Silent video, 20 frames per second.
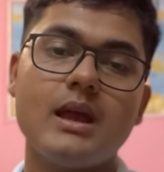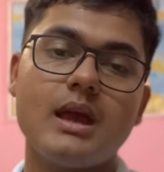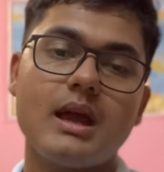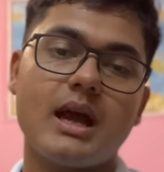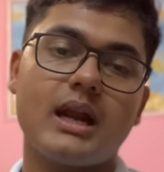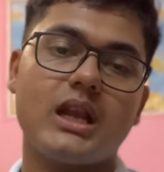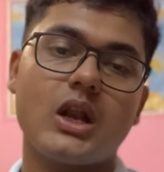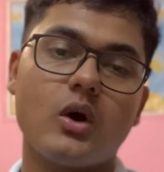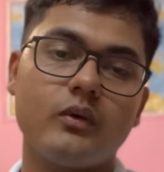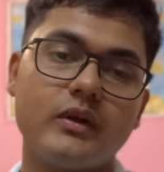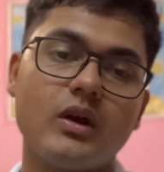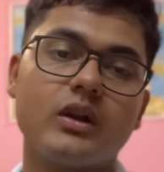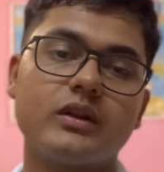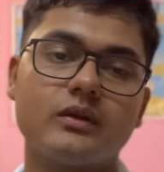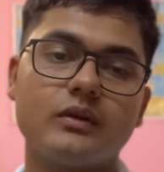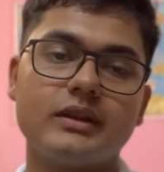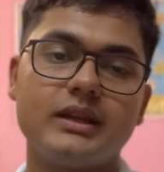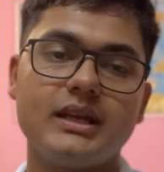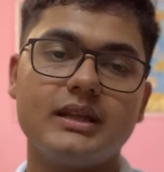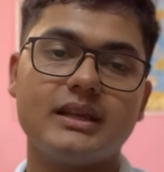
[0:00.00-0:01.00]
And now we're
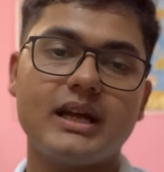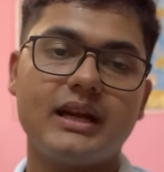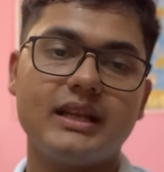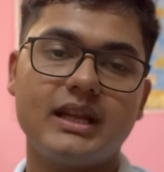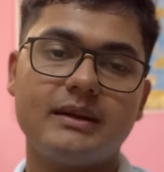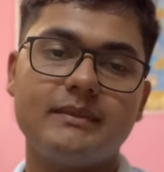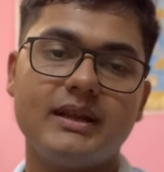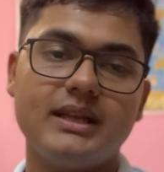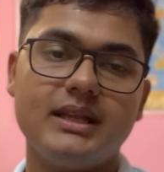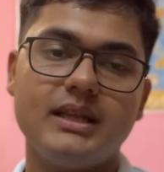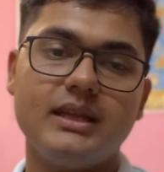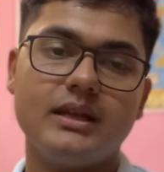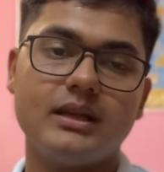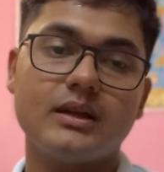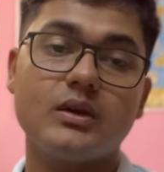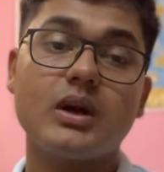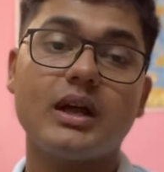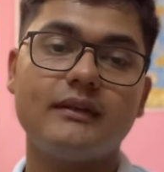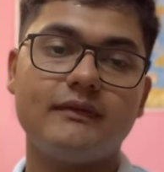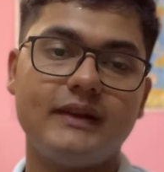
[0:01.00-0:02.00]
also seeing that there are many
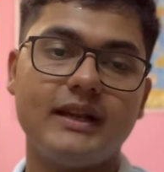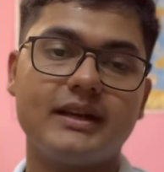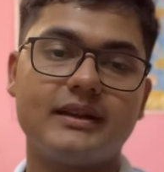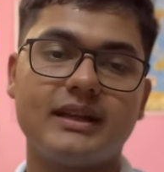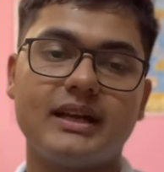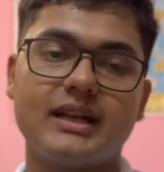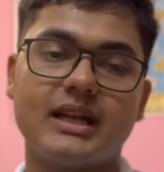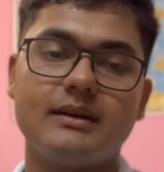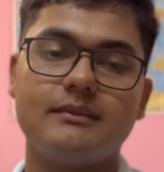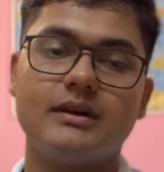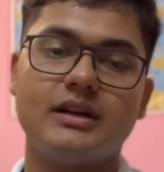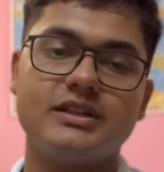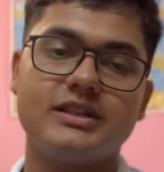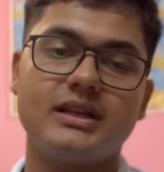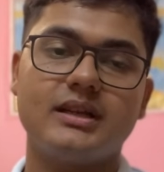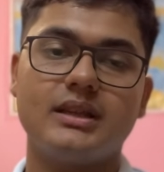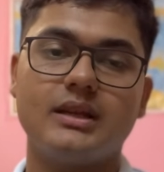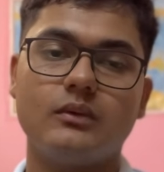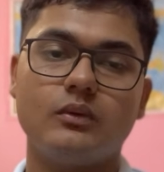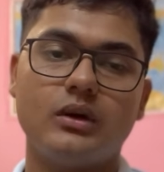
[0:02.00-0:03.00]
conflicts that are emerging
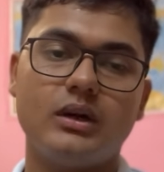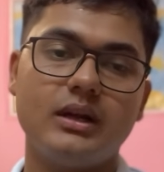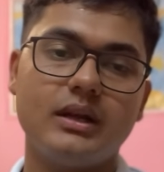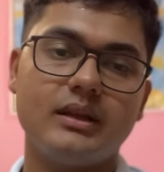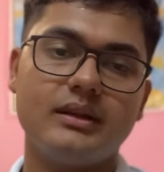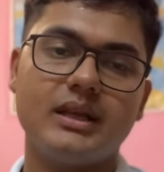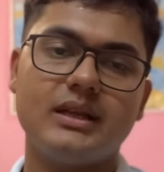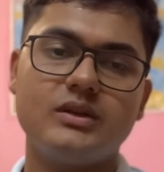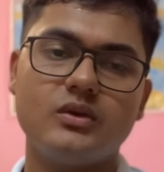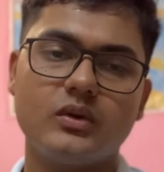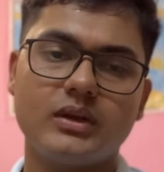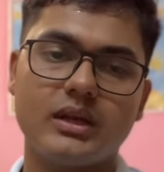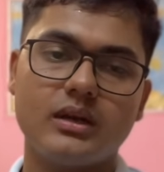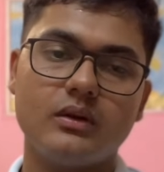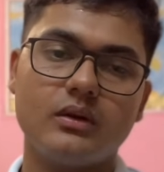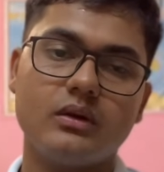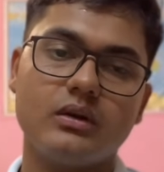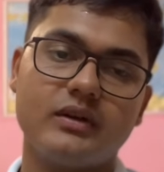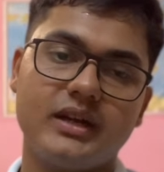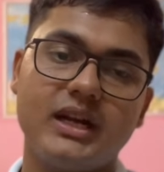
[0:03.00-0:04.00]
in the world, and then you
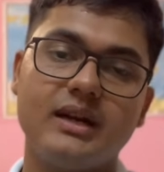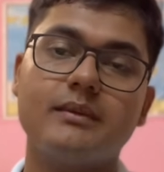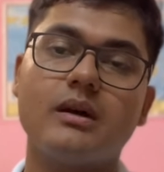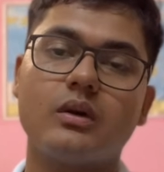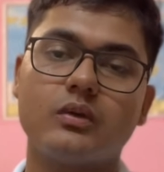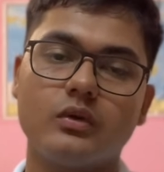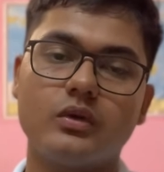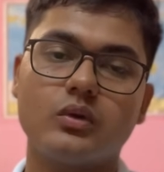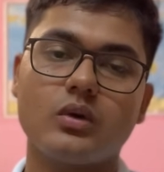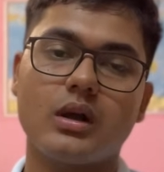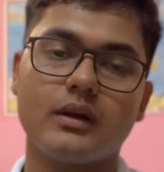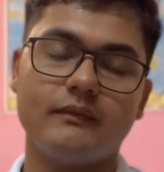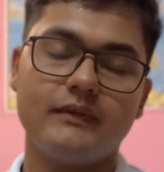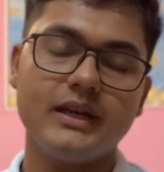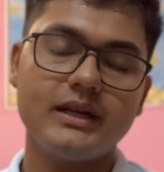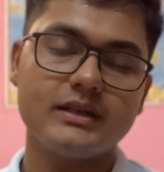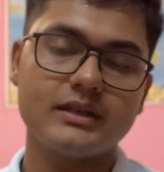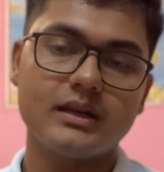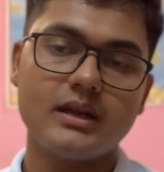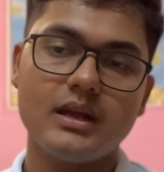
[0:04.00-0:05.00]
can read about those
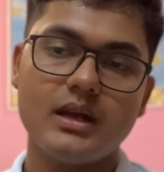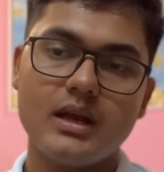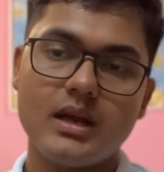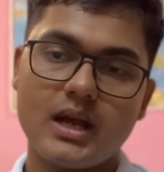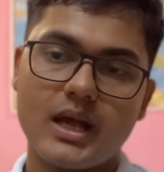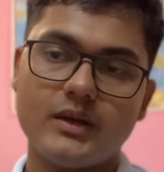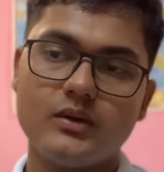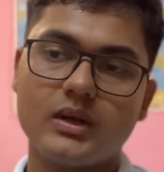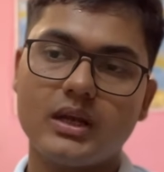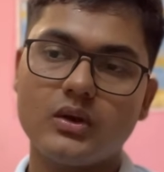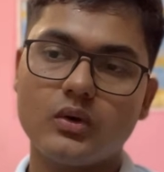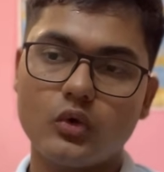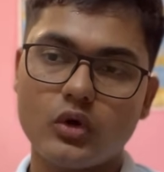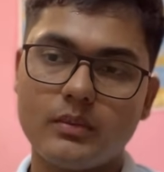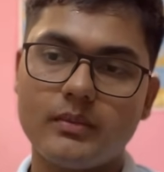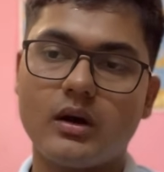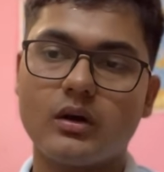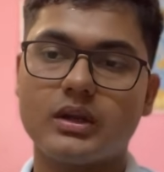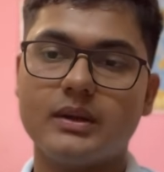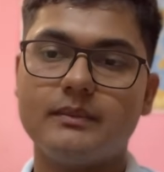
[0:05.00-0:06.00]
conflicts and you can know
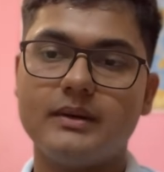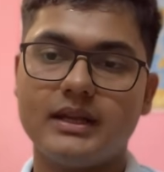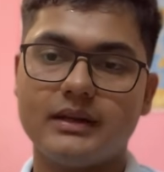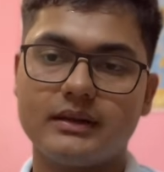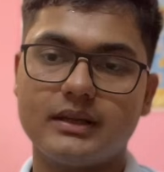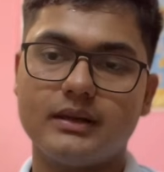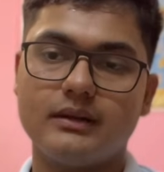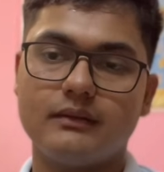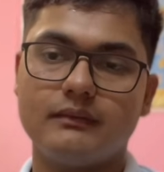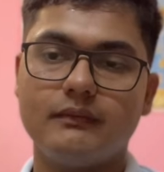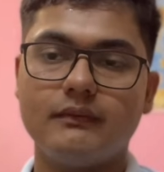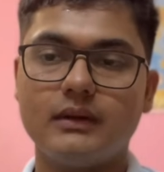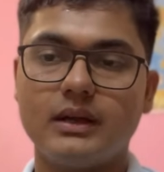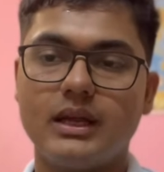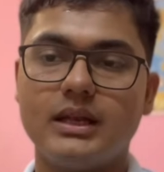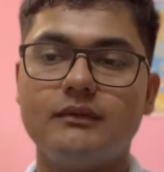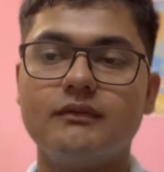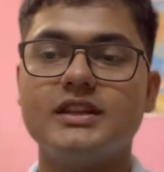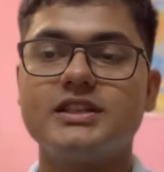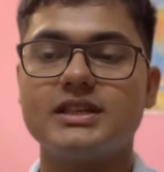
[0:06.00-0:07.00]
about the places,
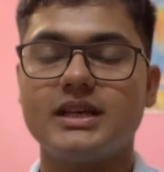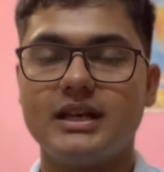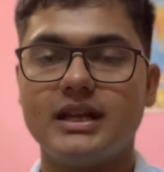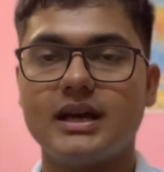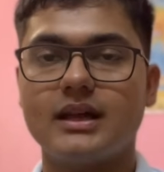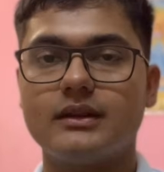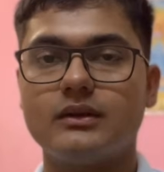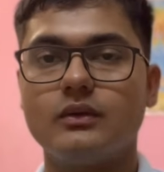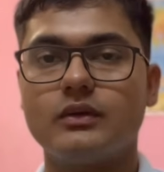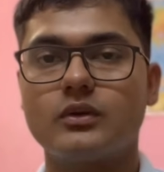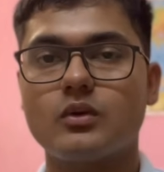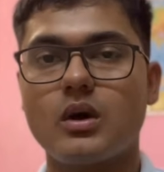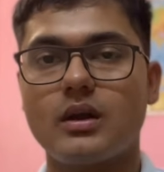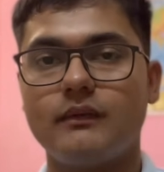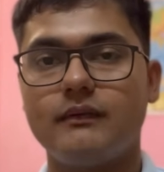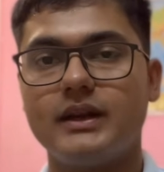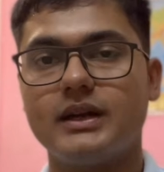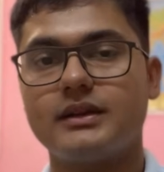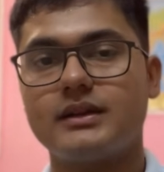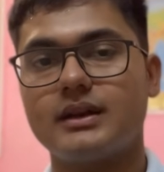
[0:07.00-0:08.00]
in which areas those
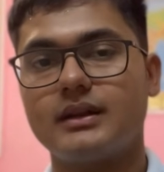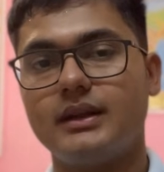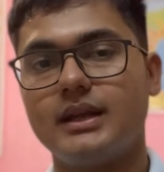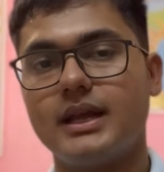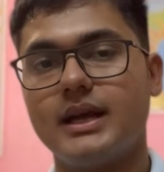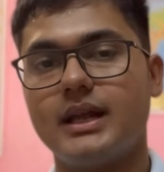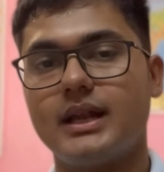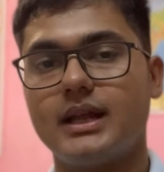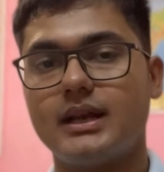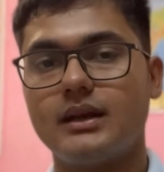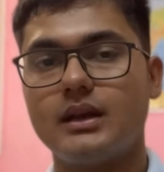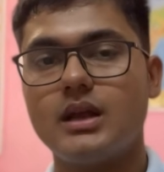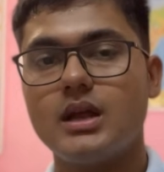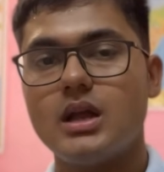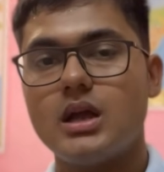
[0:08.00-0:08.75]
conflicts are there, and